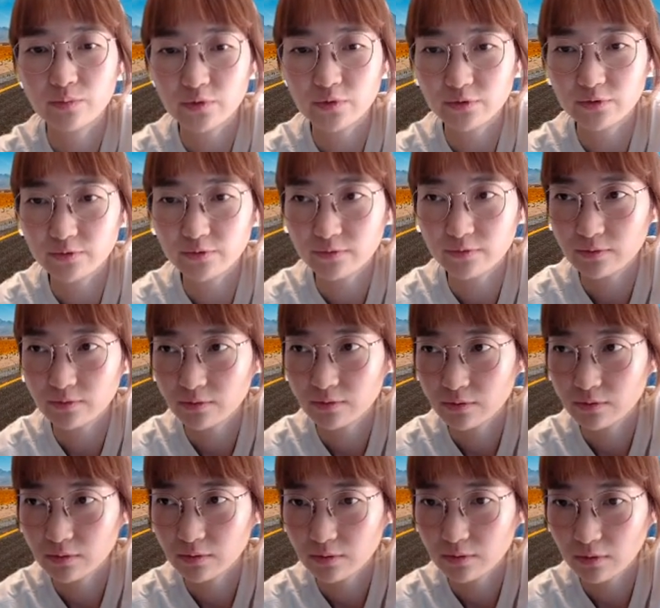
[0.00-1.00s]
move.
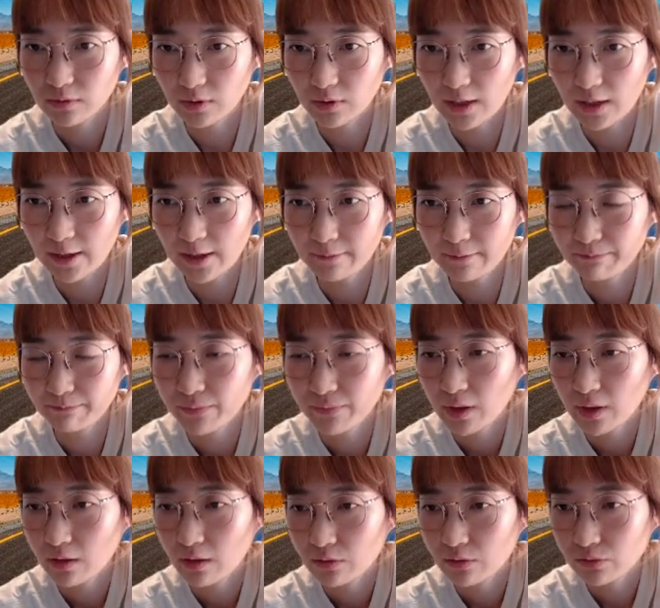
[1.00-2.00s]
Okay?
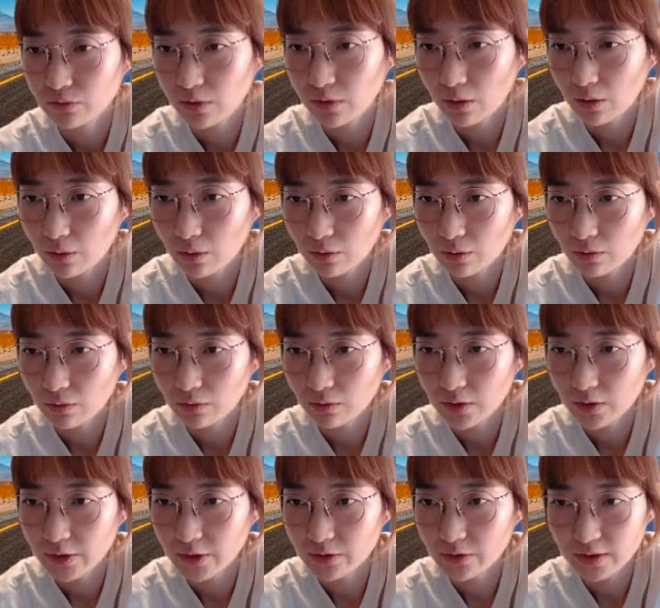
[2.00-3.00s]

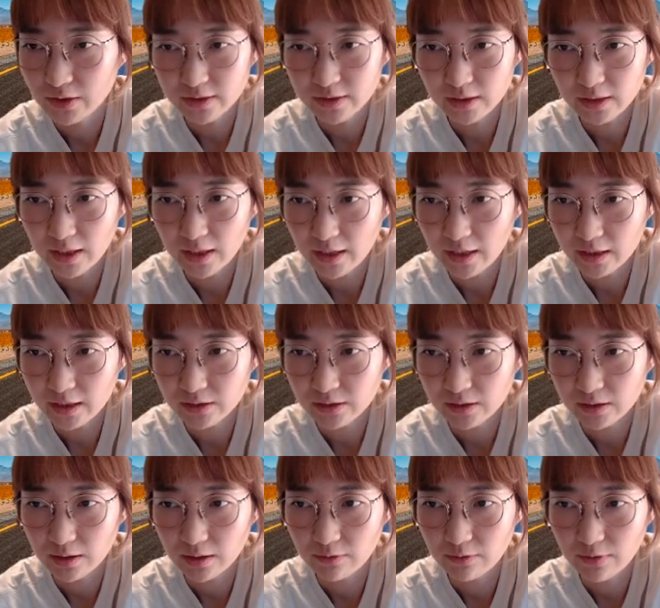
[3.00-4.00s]
So in this
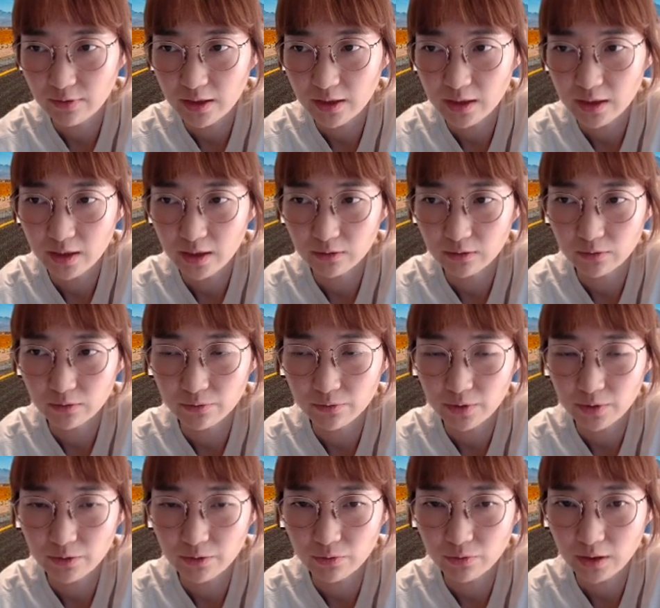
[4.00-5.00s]
case, invading at the
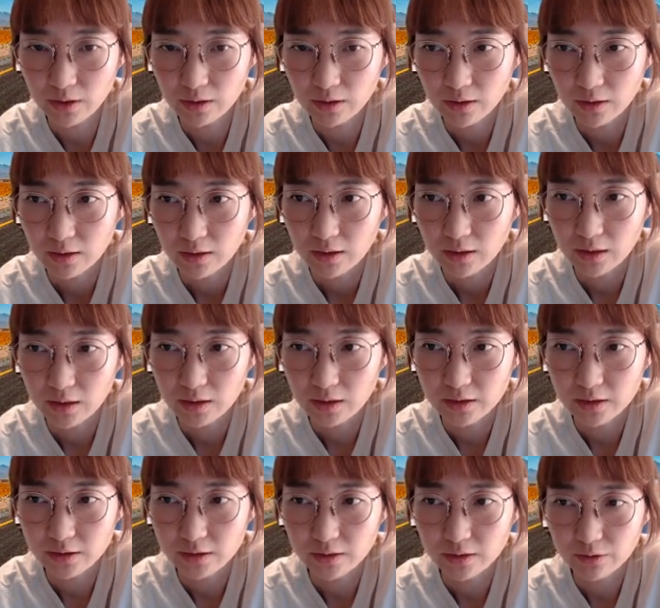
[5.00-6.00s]
3-3
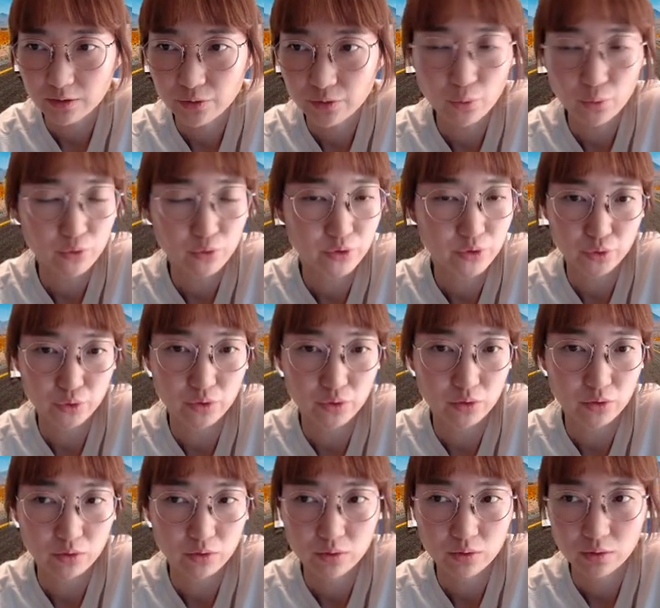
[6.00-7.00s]
is so
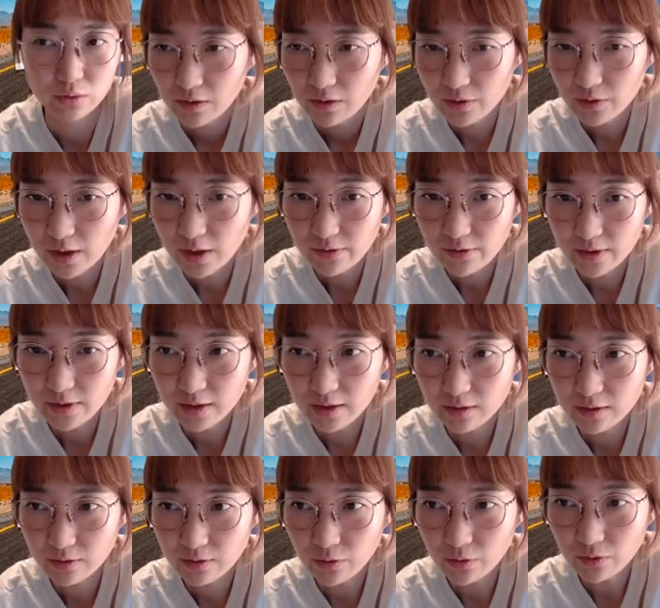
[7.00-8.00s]
soon. You can
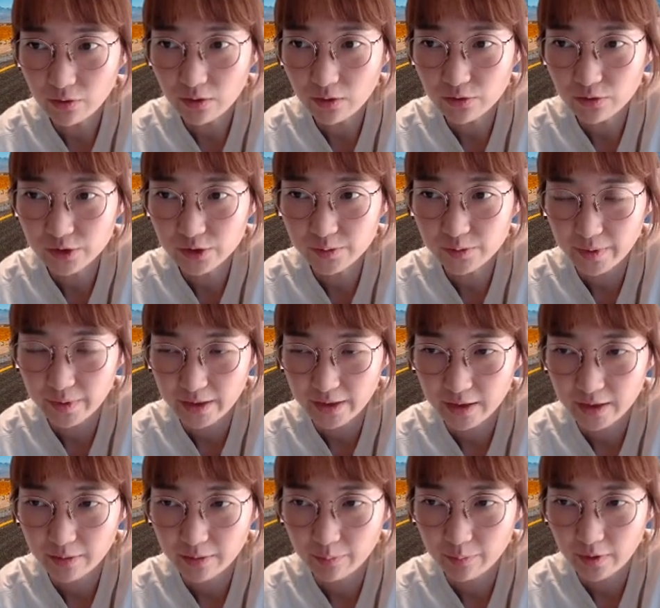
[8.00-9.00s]
think corner looks
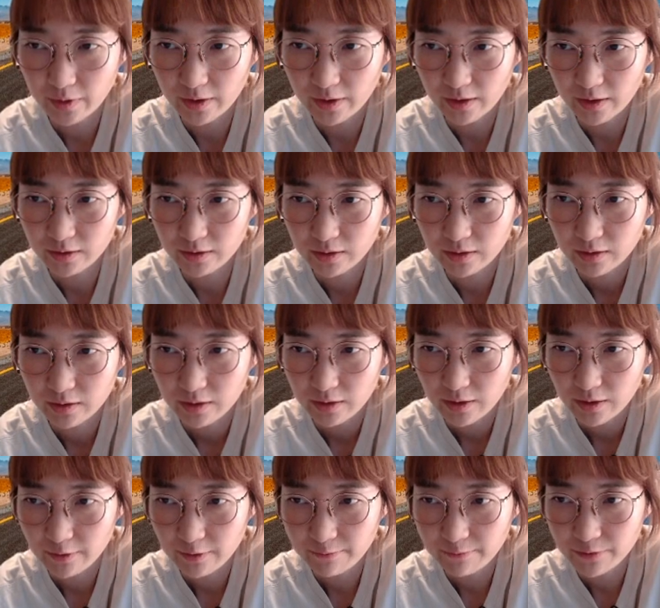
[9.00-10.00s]
big, but
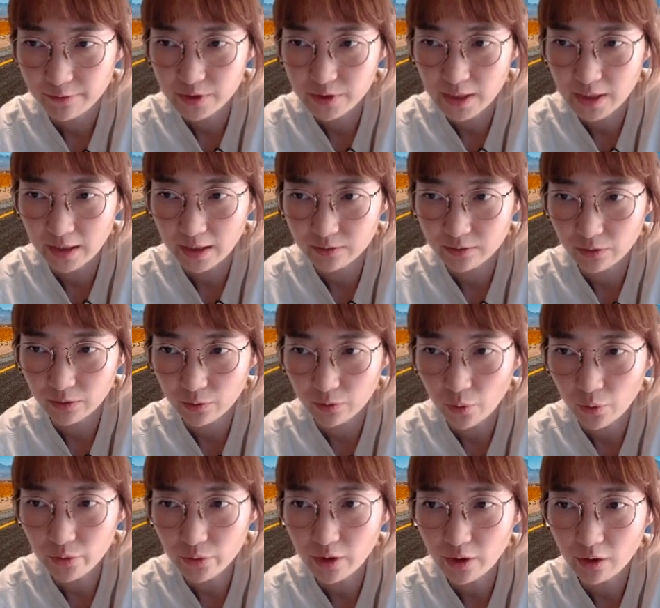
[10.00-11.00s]
if you take the
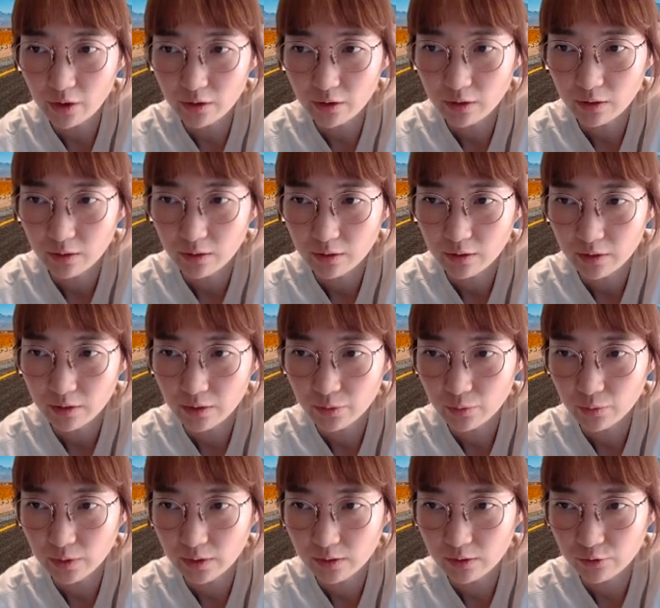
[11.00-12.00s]
corner,
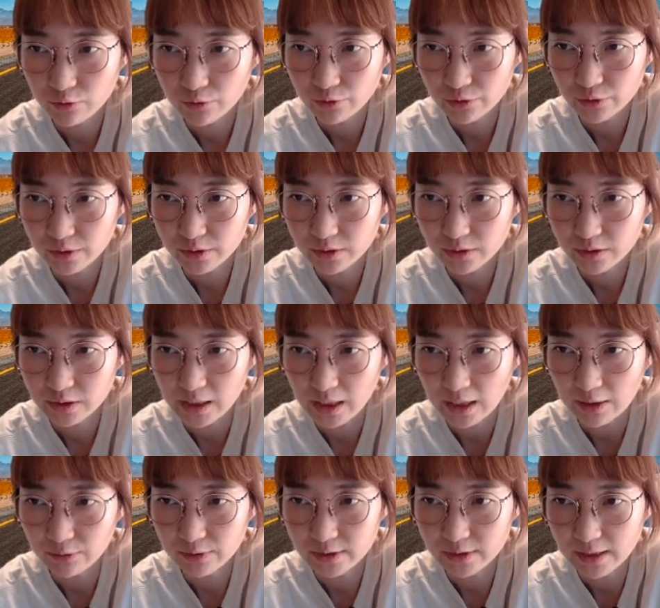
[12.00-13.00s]
you will lose the
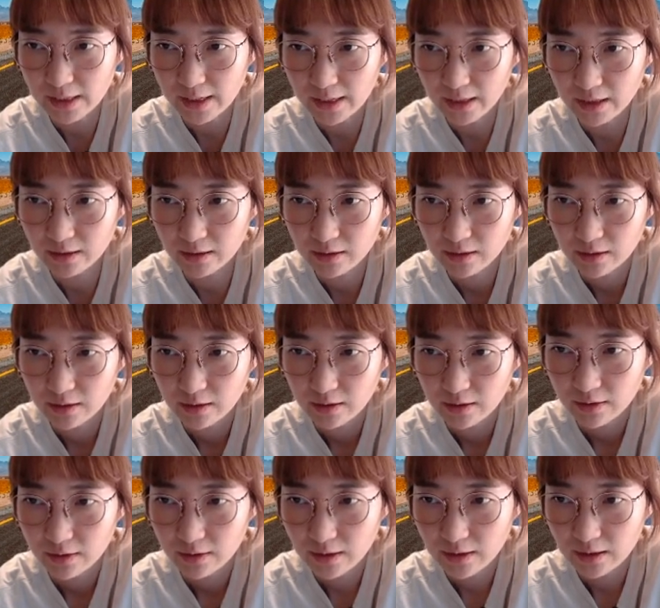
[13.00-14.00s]
outside.
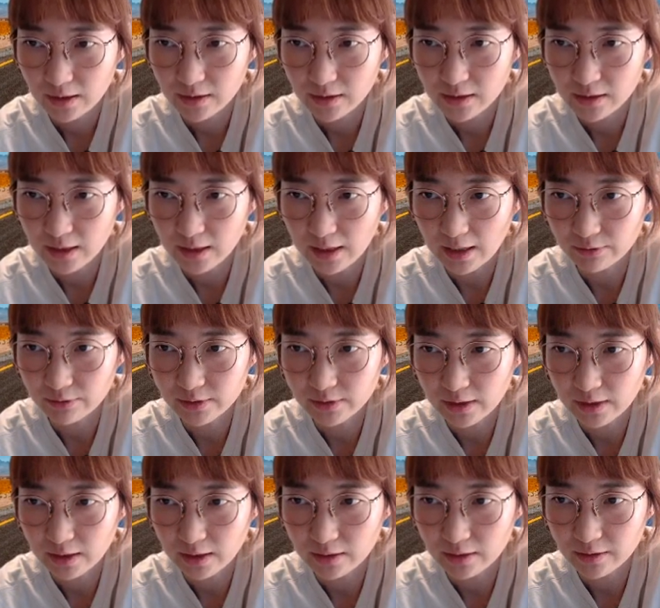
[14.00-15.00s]
Then the
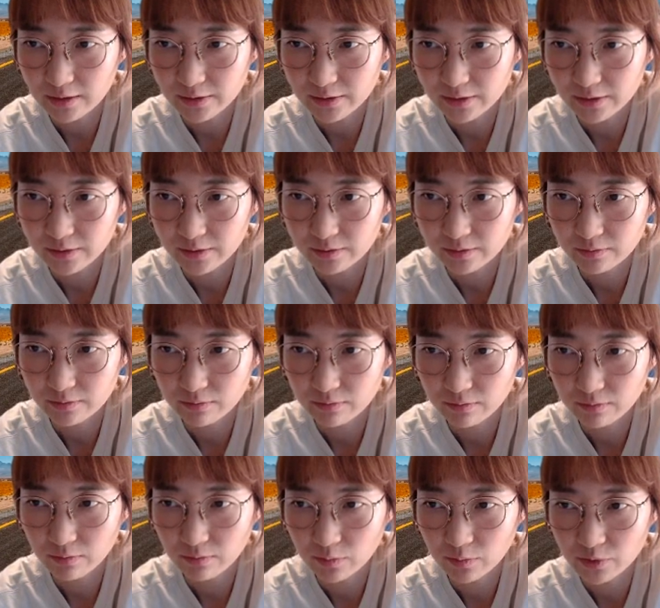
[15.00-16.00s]
outside is
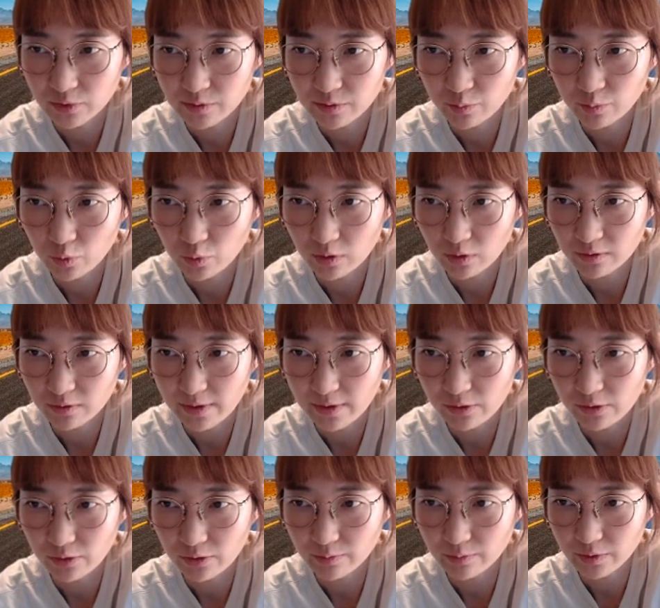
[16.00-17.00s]
much more
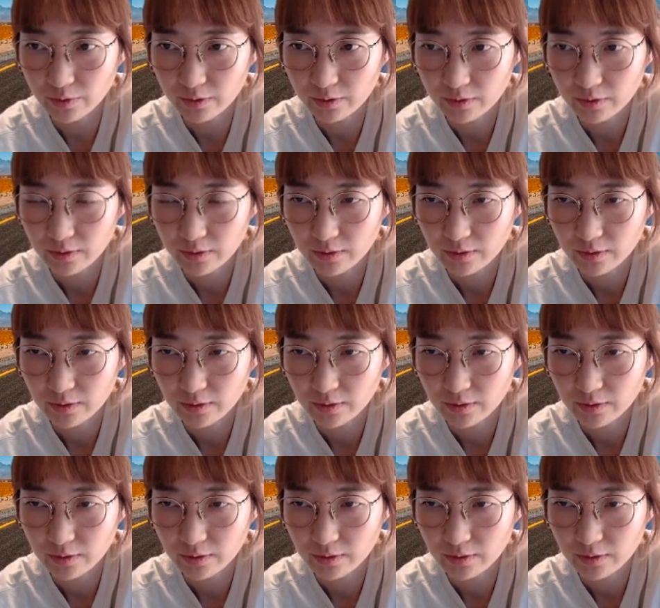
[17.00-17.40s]
valuable.